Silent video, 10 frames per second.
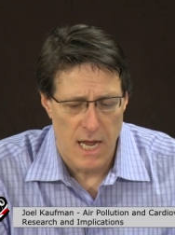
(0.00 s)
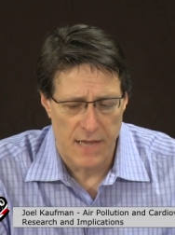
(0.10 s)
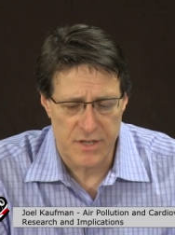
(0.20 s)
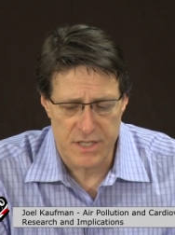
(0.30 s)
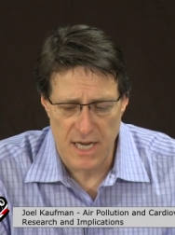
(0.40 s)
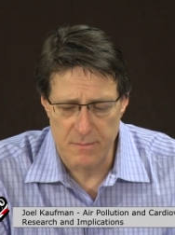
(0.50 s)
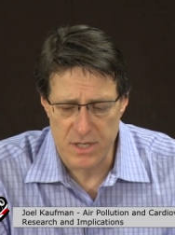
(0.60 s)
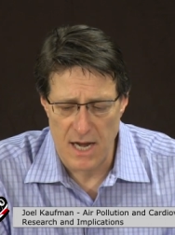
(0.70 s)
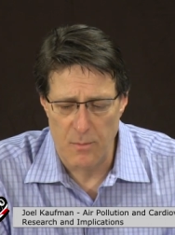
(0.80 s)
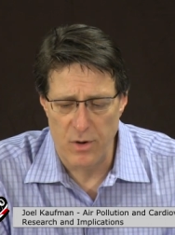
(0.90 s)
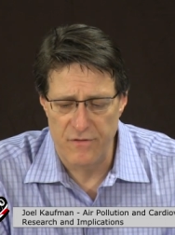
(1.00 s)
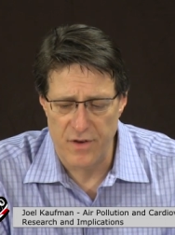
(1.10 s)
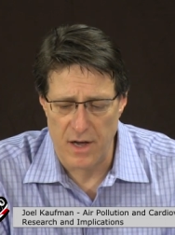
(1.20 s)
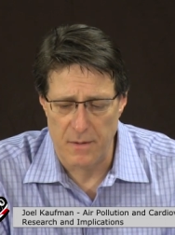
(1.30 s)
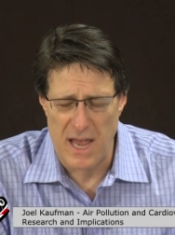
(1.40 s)
At the same time, we've
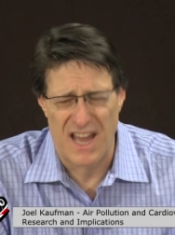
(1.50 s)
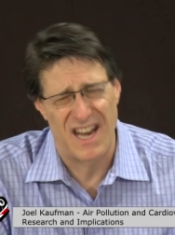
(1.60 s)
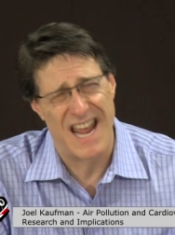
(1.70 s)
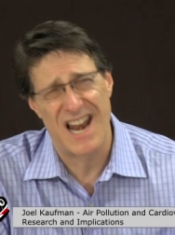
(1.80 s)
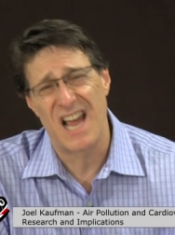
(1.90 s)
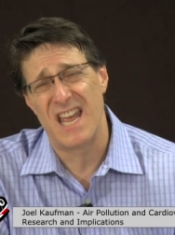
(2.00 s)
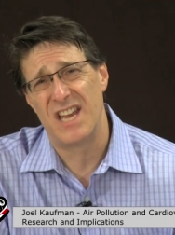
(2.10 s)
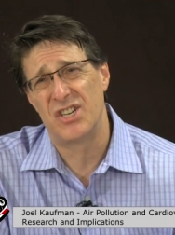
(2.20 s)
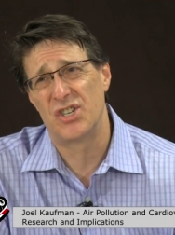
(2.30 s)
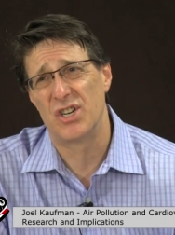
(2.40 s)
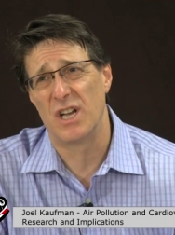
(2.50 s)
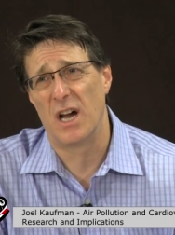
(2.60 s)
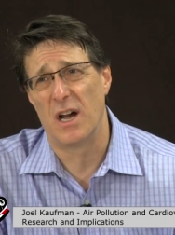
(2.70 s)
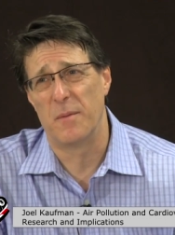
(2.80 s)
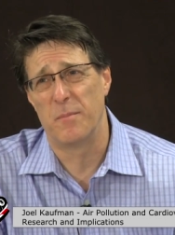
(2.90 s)
uh, had an NIH
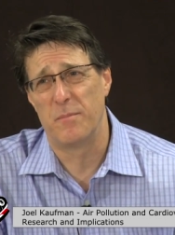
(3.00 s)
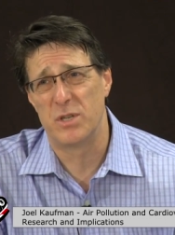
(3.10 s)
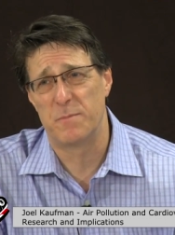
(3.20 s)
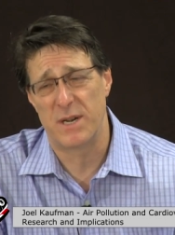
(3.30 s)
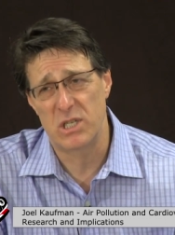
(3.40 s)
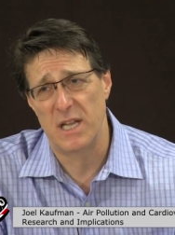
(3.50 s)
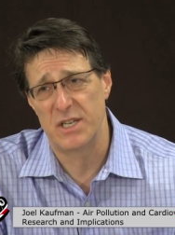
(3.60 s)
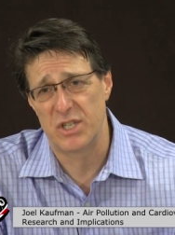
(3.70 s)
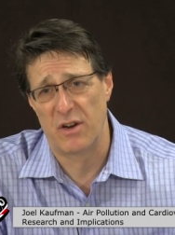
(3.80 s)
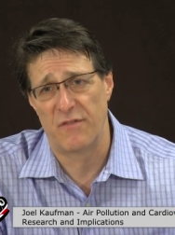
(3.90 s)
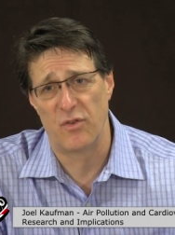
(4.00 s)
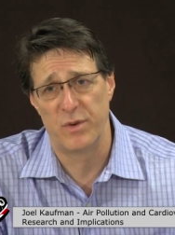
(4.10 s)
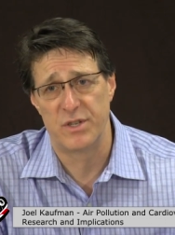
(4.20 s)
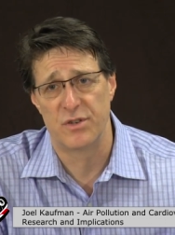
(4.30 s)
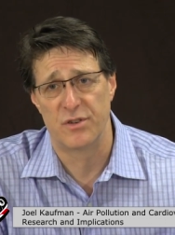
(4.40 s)
um, specialized center for
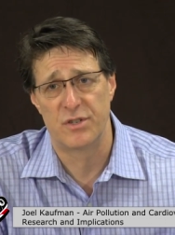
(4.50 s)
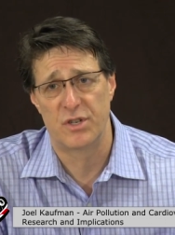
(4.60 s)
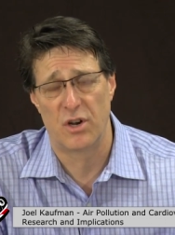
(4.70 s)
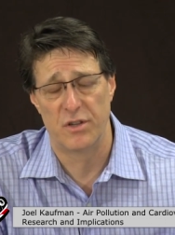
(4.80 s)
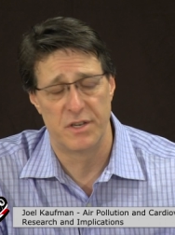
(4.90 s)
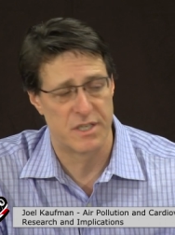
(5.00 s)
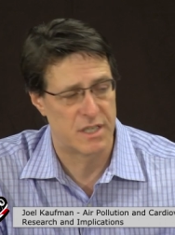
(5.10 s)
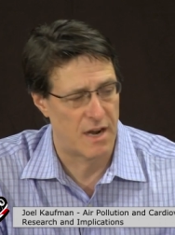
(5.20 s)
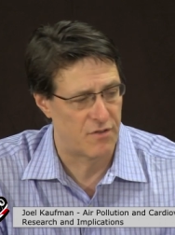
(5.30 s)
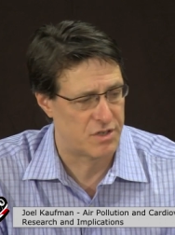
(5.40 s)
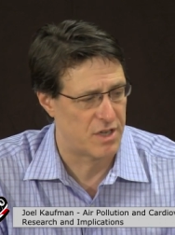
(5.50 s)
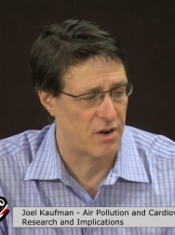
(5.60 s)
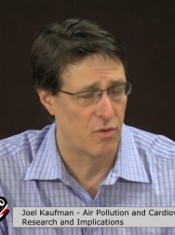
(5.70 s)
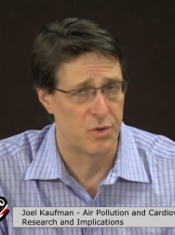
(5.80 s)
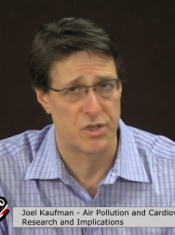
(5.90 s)
research called the Discover
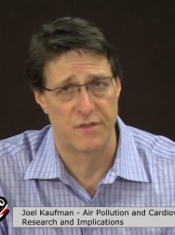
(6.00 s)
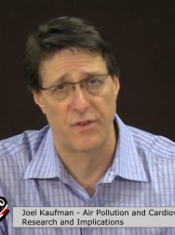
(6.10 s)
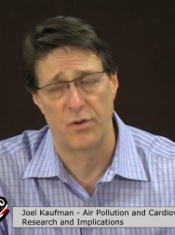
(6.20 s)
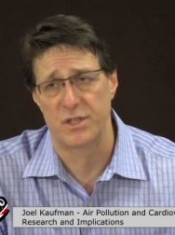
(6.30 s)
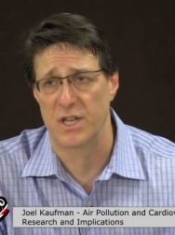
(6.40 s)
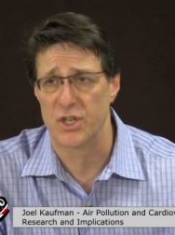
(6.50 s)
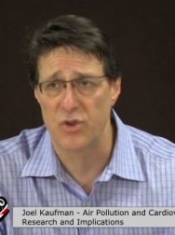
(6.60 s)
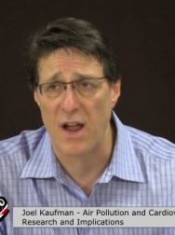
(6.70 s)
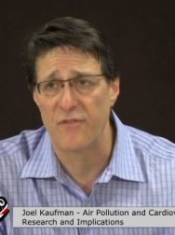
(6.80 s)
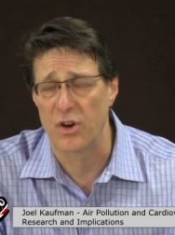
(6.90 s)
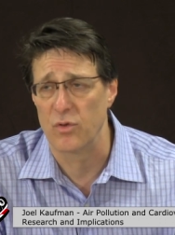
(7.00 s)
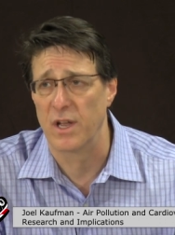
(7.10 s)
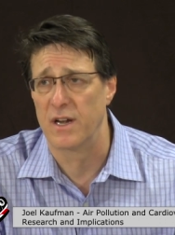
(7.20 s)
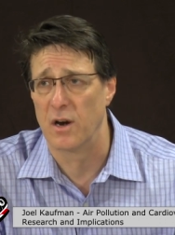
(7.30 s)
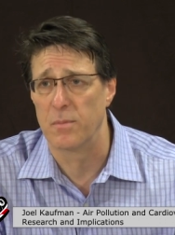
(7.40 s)
Center, which is focused on traffic
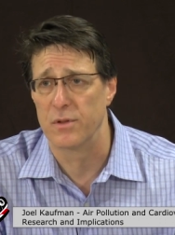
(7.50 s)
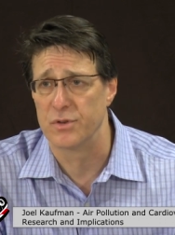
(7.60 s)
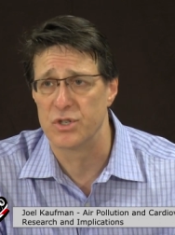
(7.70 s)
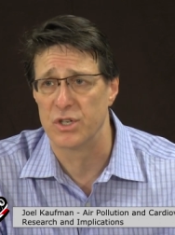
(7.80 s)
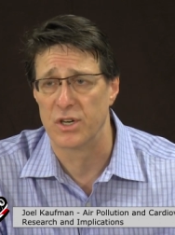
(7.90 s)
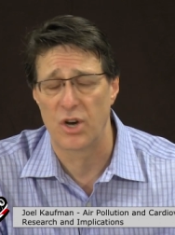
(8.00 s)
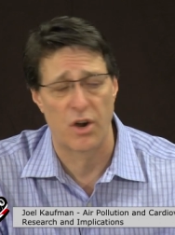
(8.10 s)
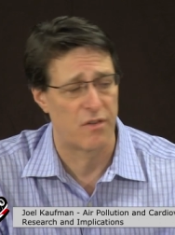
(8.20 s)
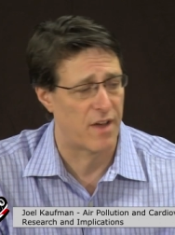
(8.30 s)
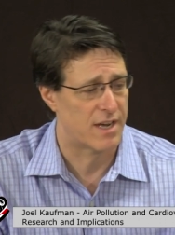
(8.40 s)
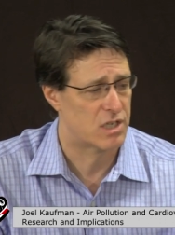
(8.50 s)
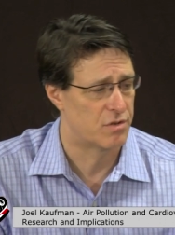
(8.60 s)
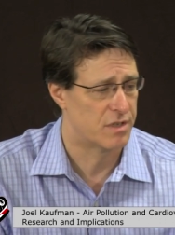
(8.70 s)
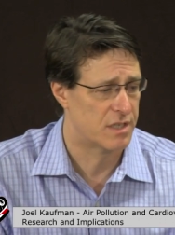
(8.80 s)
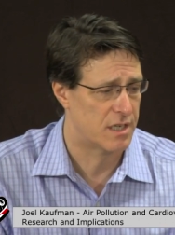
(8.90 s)
related air pollution and
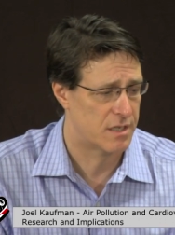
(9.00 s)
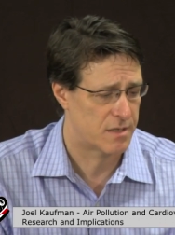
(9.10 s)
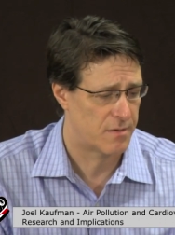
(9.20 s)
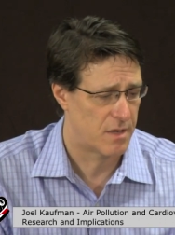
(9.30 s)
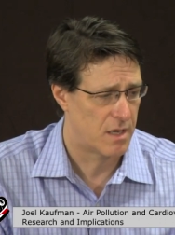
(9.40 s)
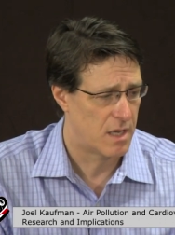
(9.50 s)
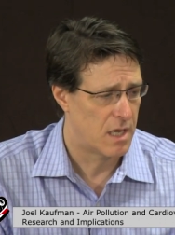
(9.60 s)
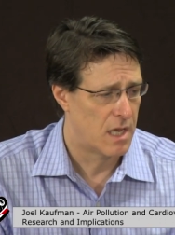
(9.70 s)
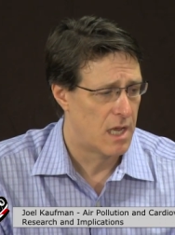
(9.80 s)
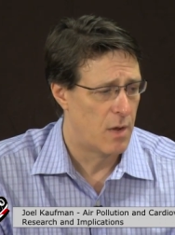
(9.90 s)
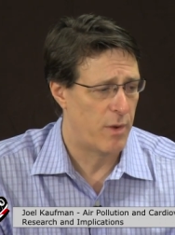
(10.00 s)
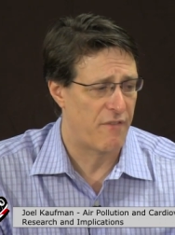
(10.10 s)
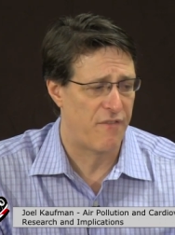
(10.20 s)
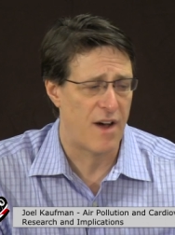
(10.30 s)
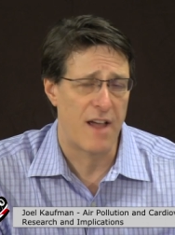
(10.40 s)
cardiovascular disease. We
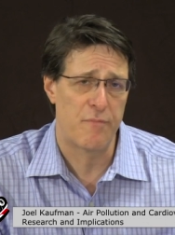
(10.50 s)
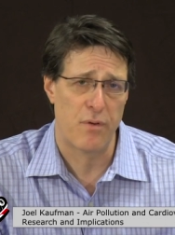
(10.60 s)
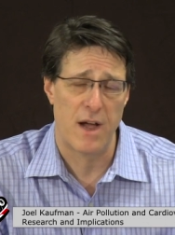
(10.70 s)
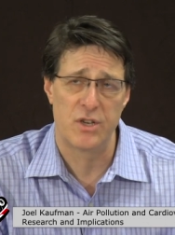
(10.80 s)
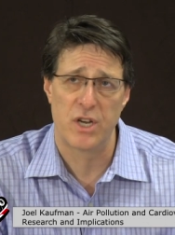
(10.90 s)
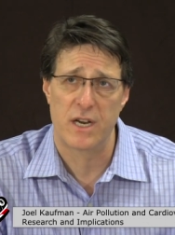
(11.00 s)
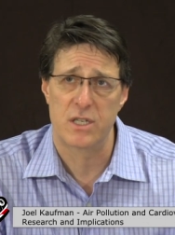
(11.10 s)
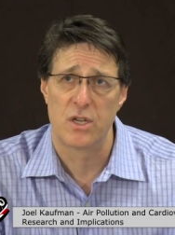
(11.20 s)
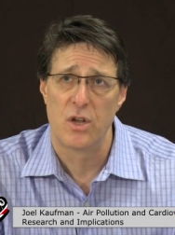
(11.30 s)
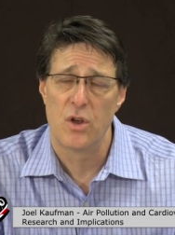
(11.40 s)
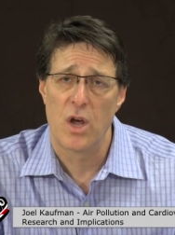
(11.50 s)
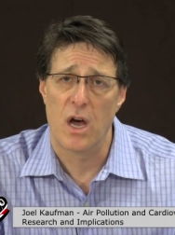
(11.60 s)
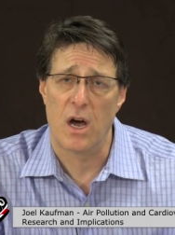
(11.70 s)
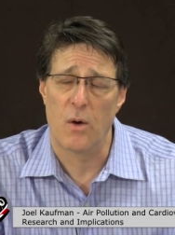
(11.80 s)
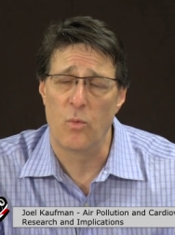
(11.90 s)
have five projects
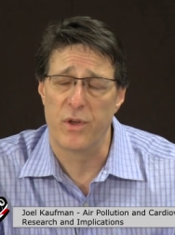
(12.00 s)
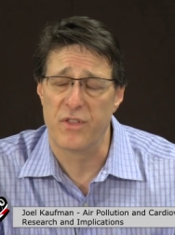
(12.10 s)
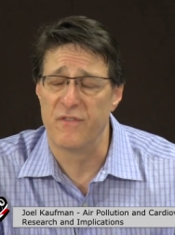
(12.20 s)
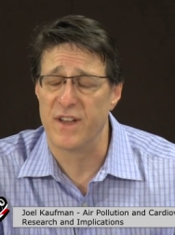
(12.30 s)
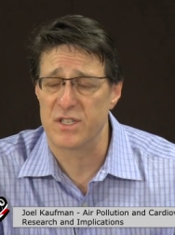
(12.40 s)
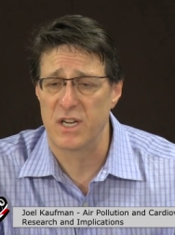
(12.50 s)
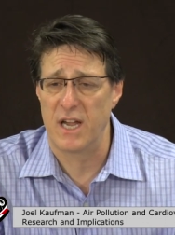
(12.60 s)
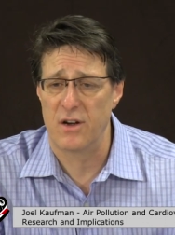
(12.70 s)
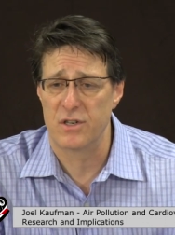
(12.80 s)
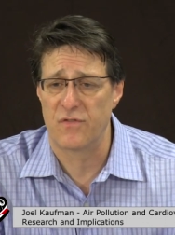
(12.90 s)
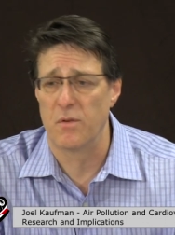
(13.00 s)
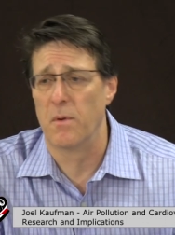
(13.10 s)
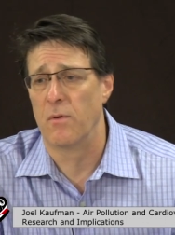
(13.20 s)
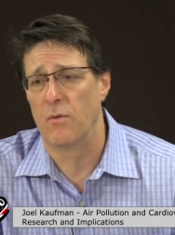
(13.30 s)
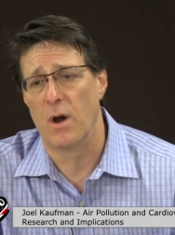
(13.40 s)
uh, with investigators from
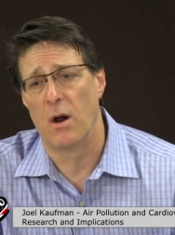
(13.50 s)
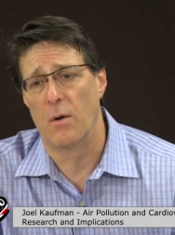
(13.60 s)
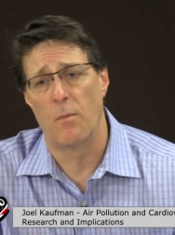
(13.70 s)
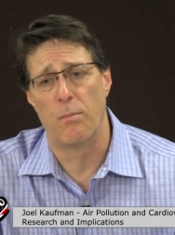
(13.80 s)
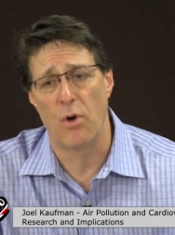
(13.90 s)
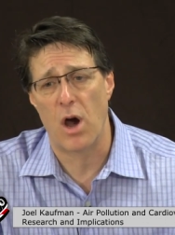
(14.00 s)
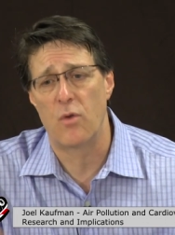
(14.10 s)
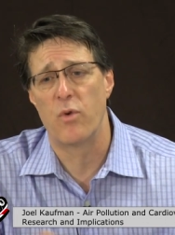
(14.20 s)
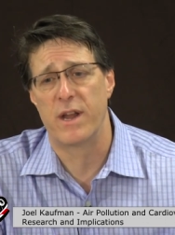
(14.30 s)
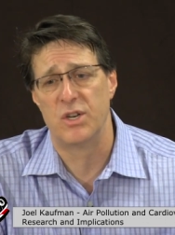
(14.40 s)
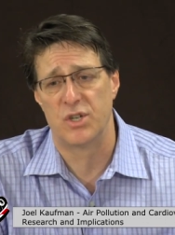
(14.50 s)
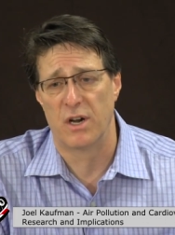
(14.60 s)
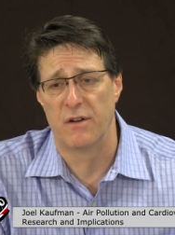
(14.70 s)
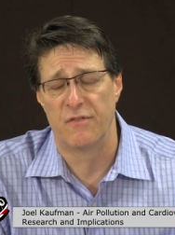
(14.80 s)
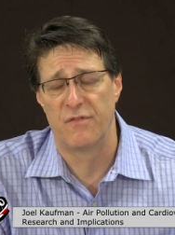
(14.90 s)
a, a broad range
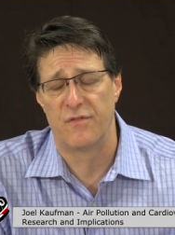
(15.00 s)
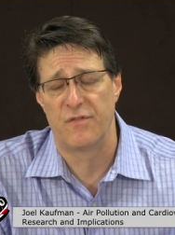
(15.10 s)
of,